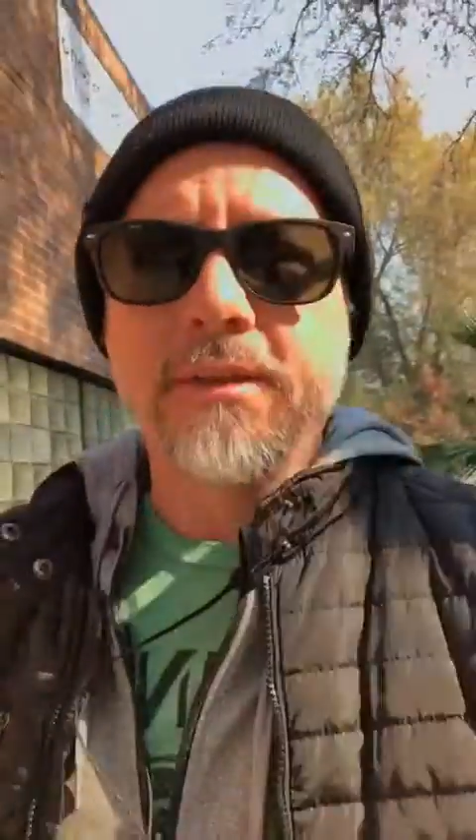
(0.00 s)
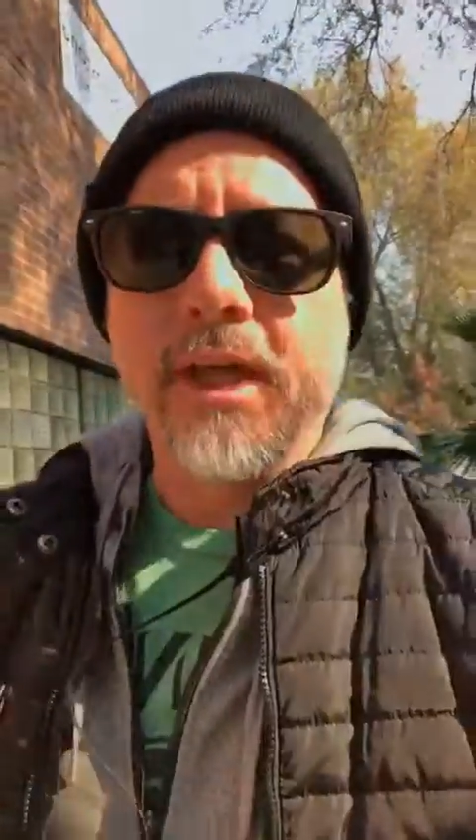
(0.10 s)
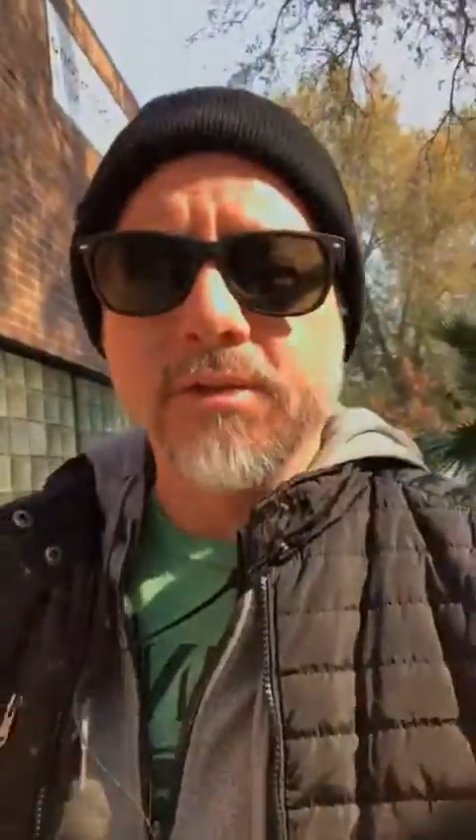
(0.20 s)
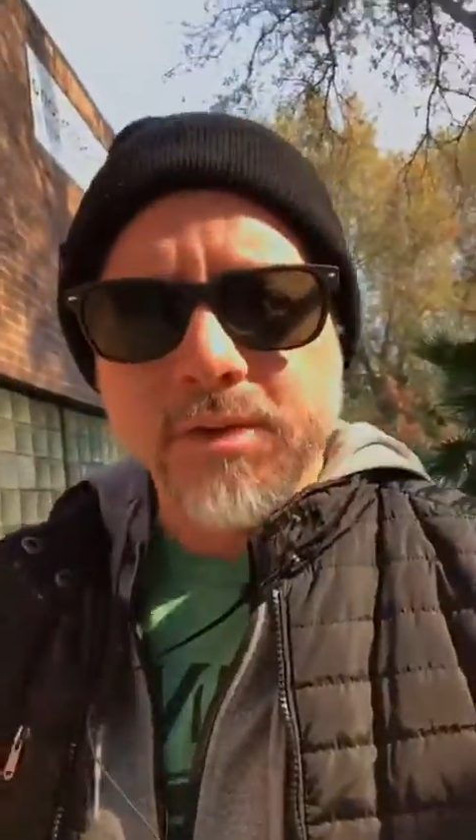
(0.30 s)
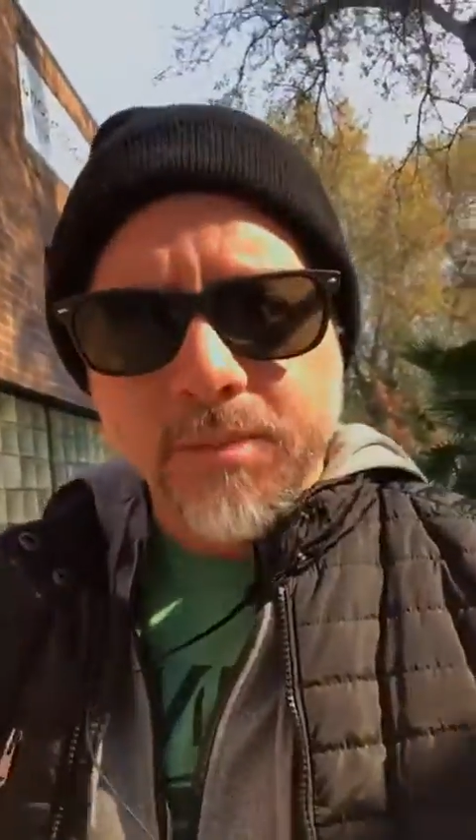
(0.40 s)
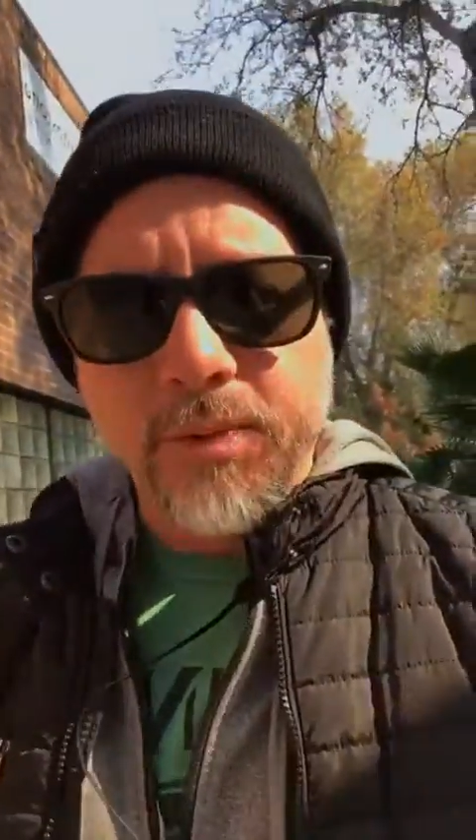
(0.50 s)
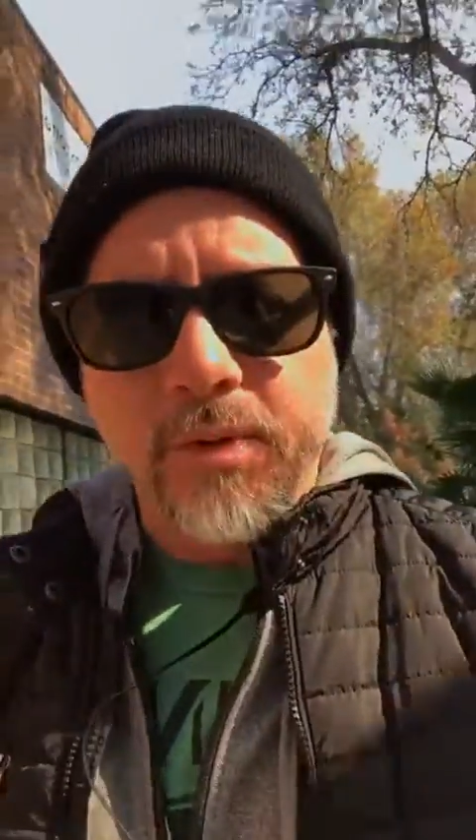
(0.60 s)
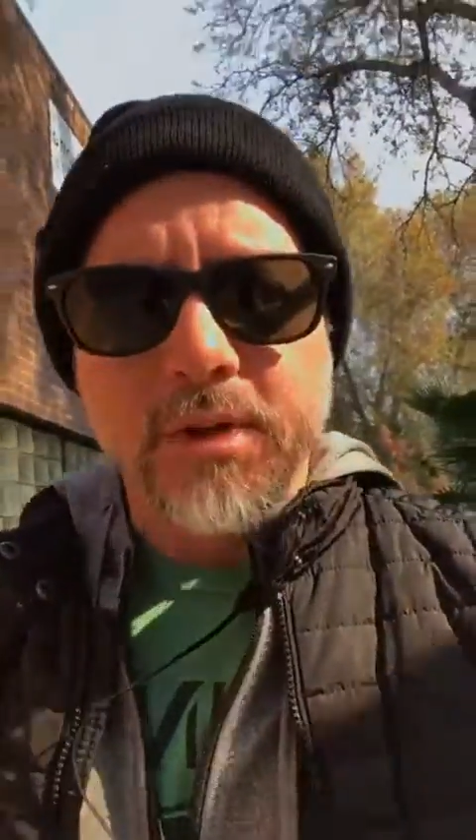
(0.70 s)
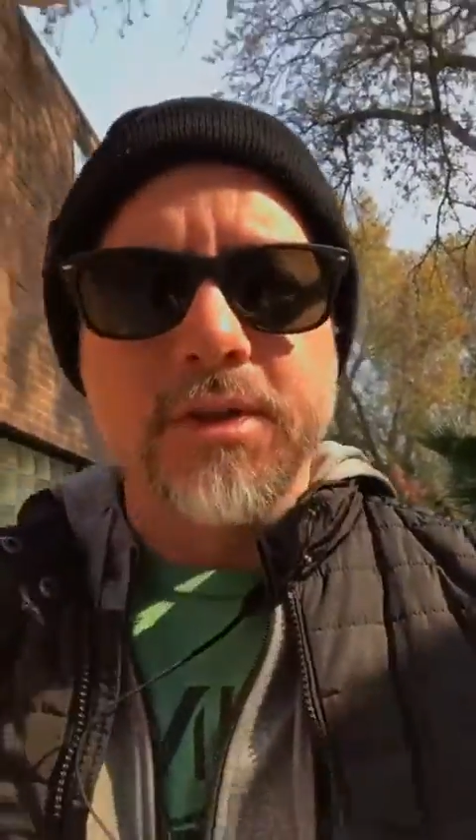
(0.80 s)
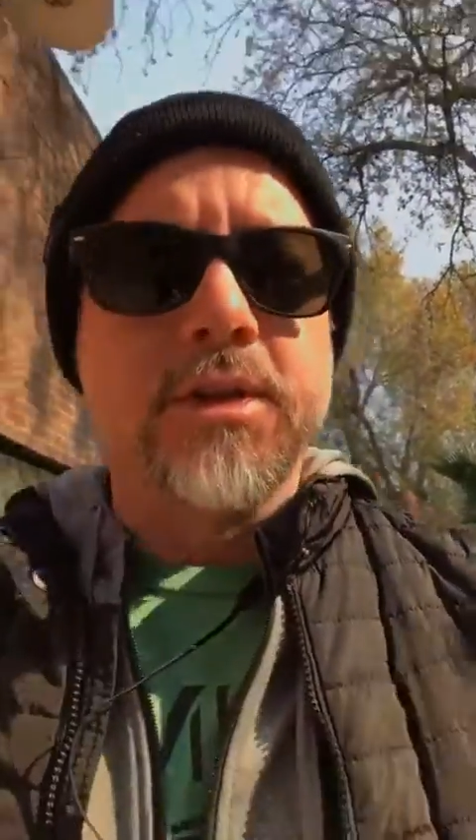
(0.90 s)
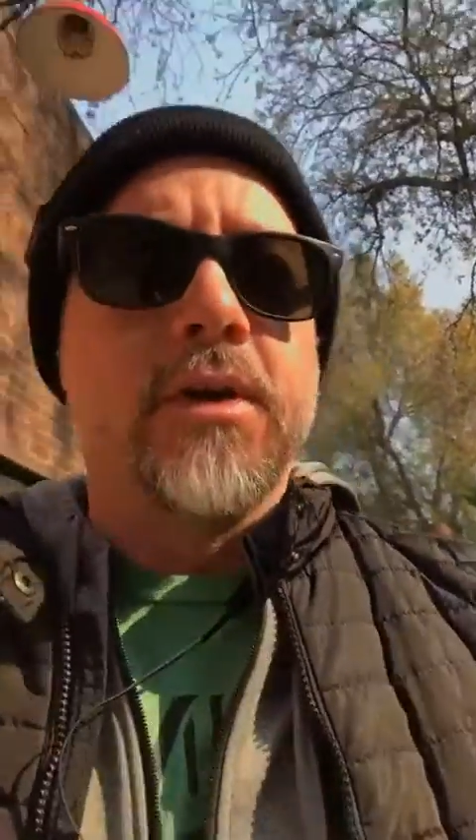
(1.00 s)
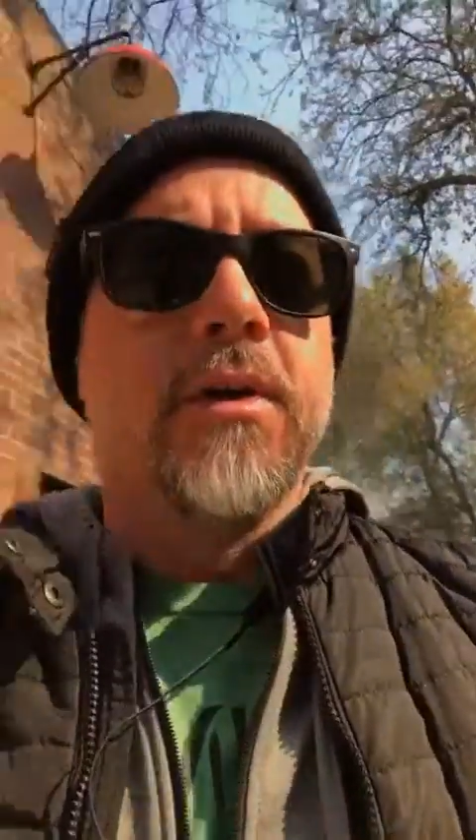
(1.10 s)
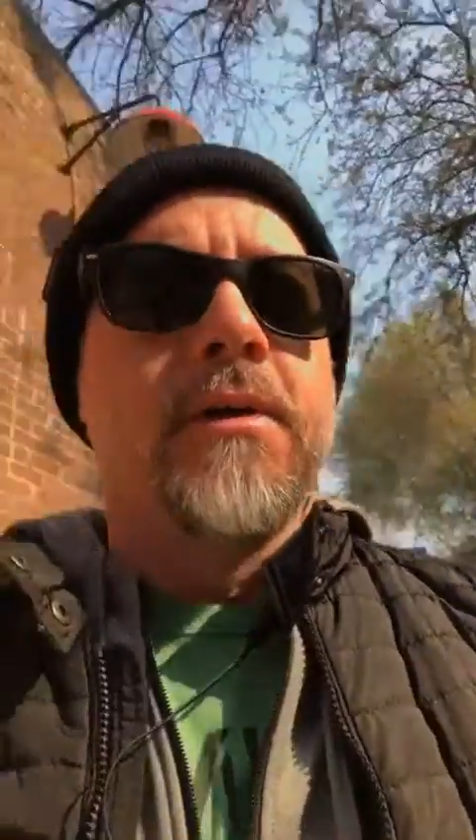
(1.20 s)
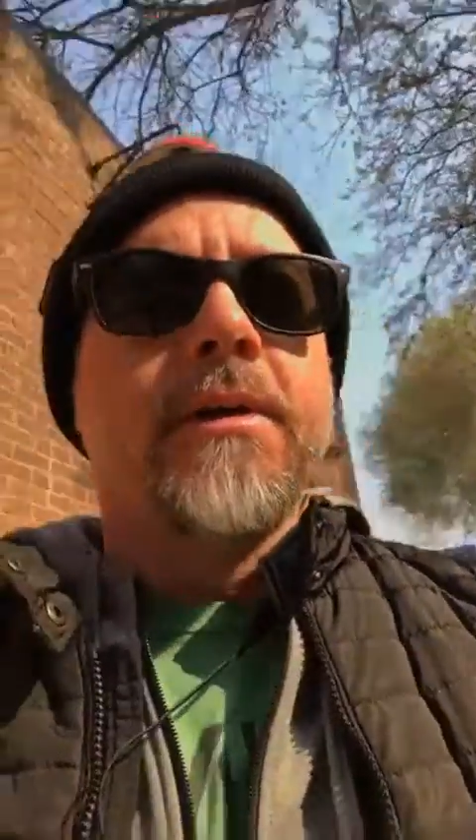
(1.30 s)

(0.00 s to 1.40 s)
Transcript: That's what's important. So